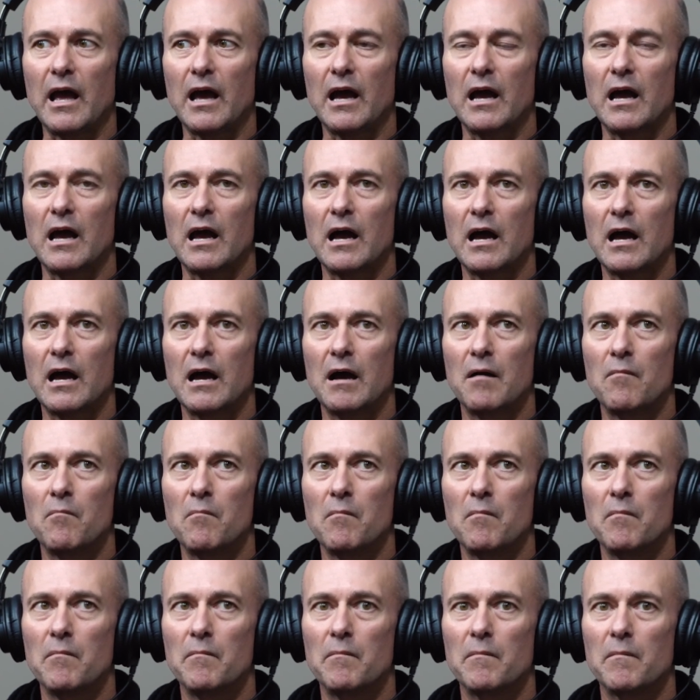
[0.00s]

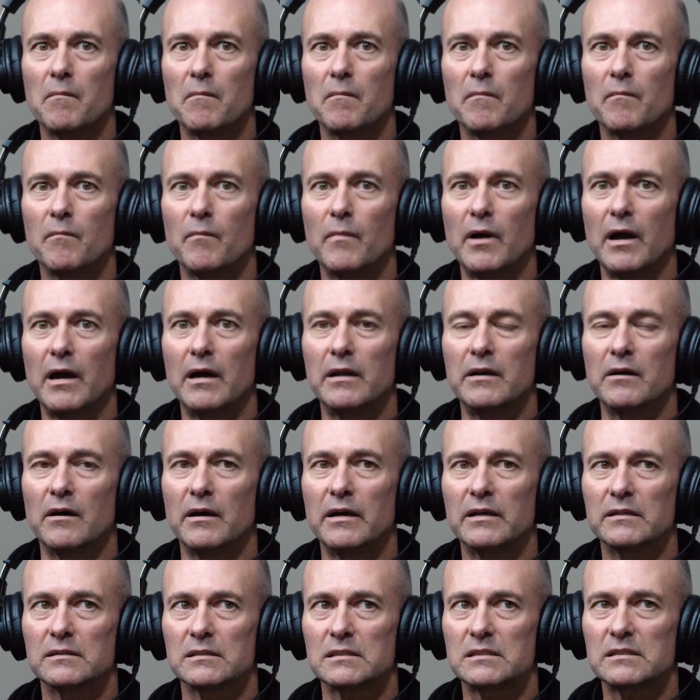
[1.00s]
And I
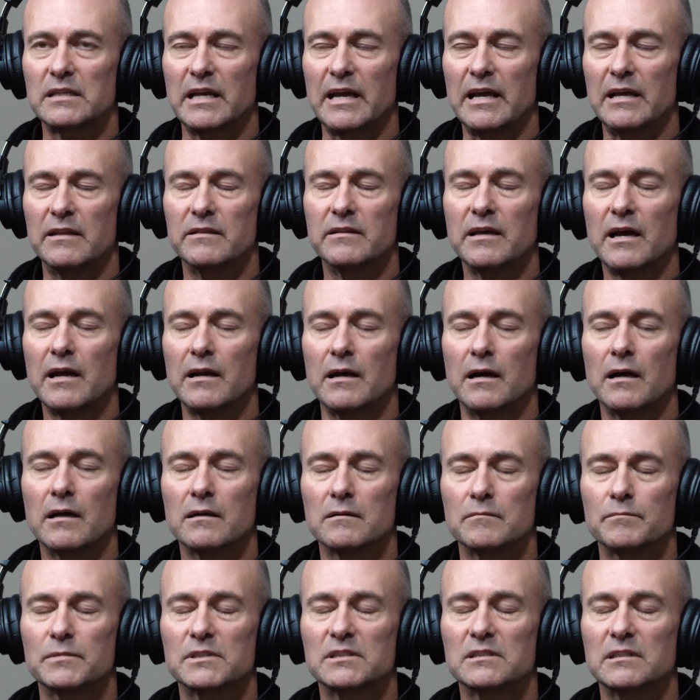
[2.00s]
understand that
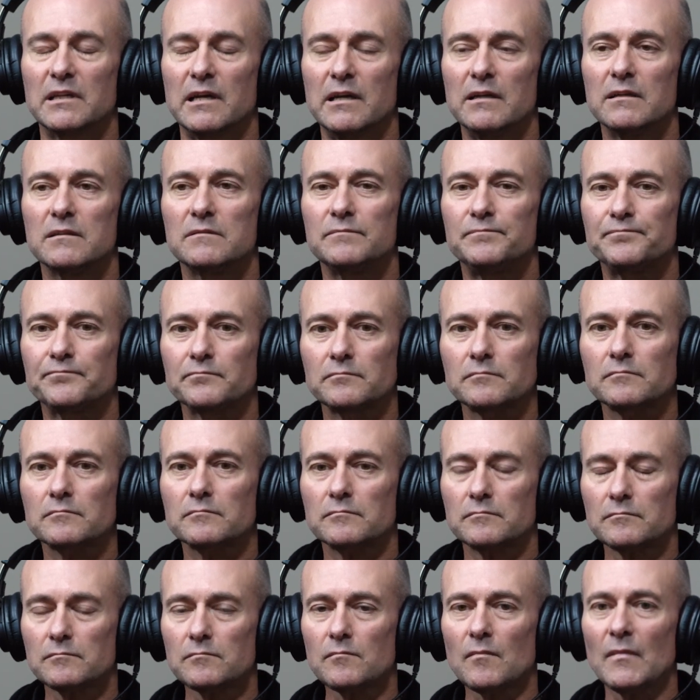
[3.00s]
100%.
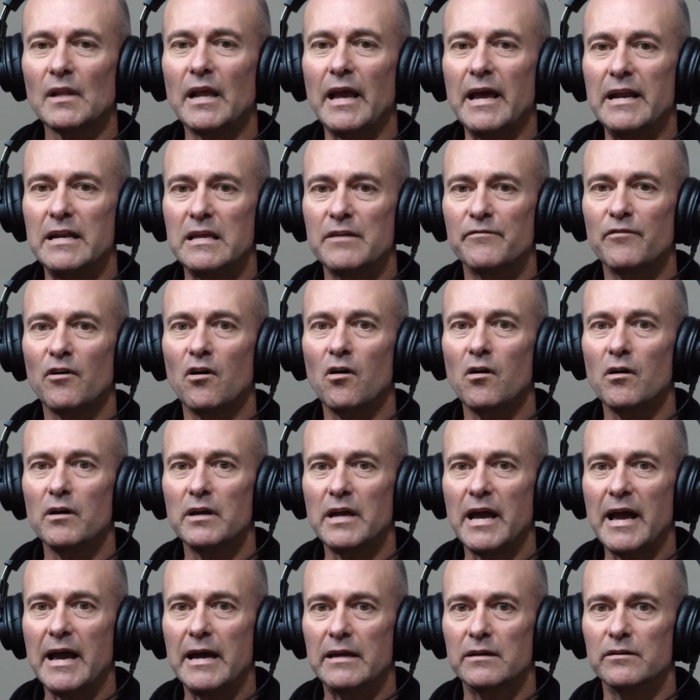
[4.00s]
And if I
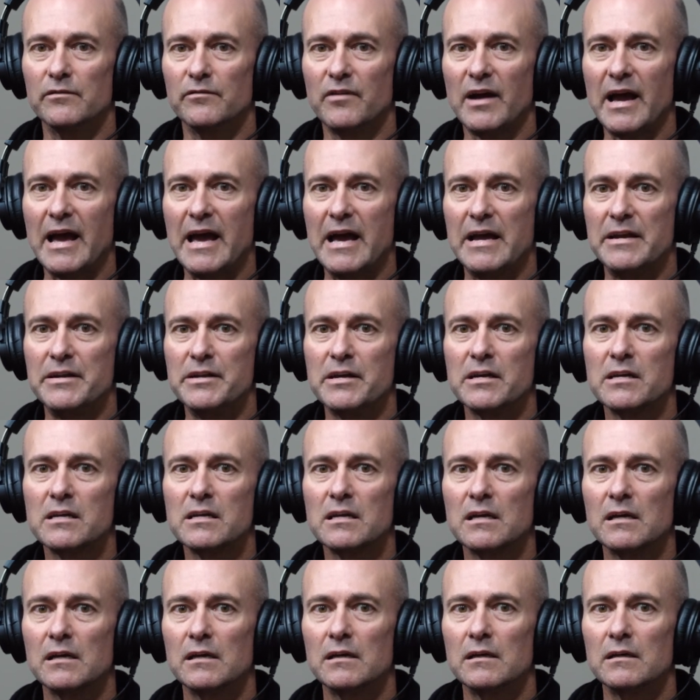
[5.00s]
had have had,
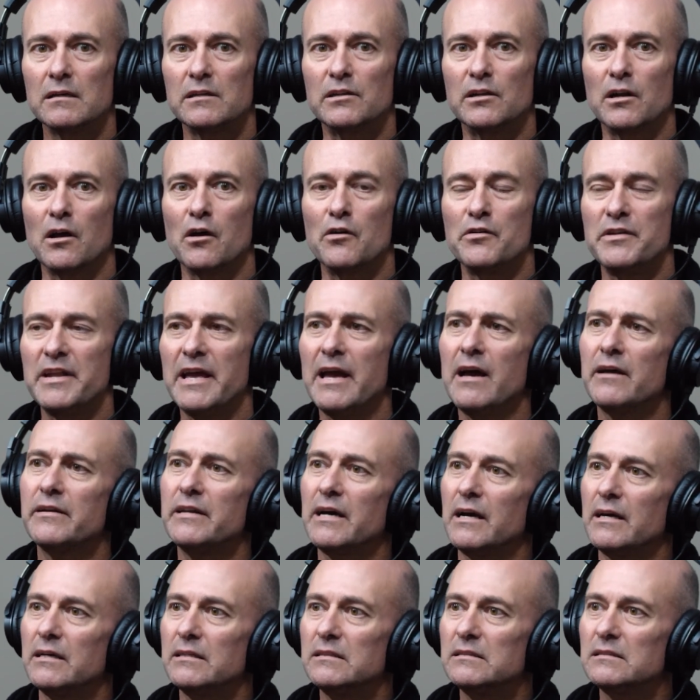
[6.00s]

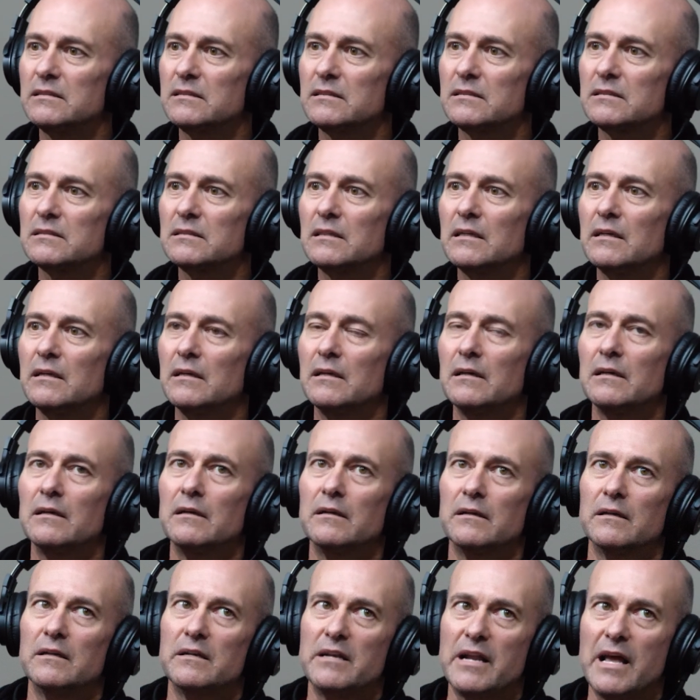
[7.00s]
nowadays
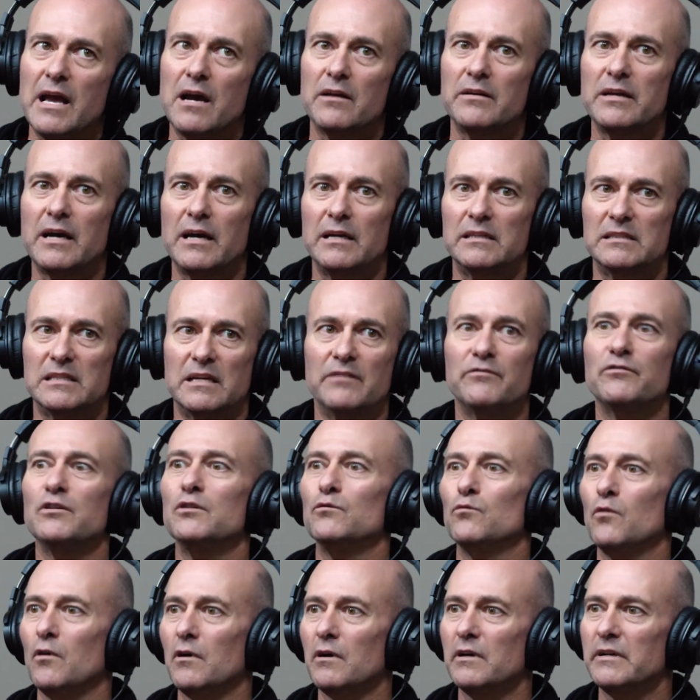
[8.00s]
every
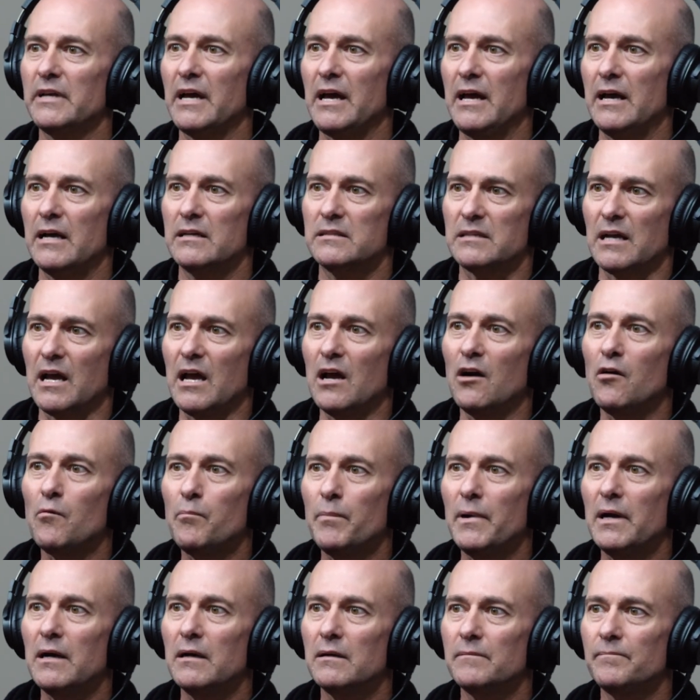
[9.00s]
rider has a
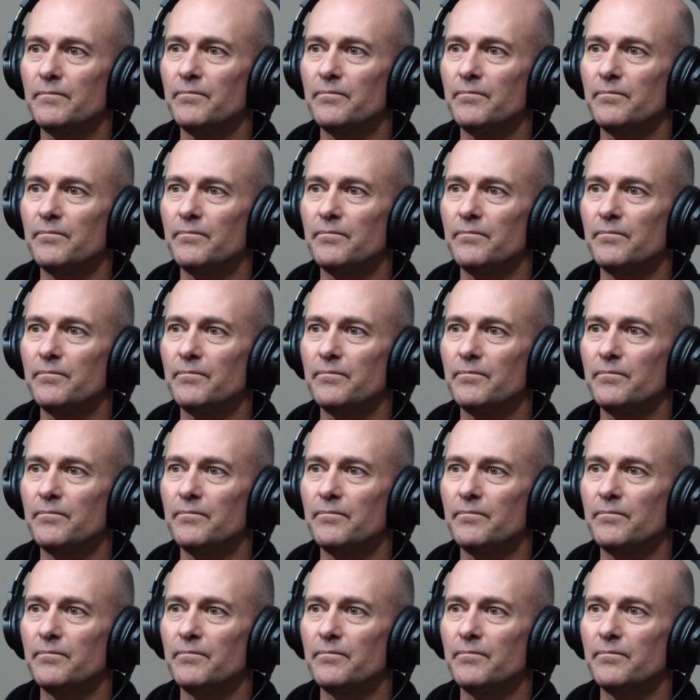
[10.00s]
helper.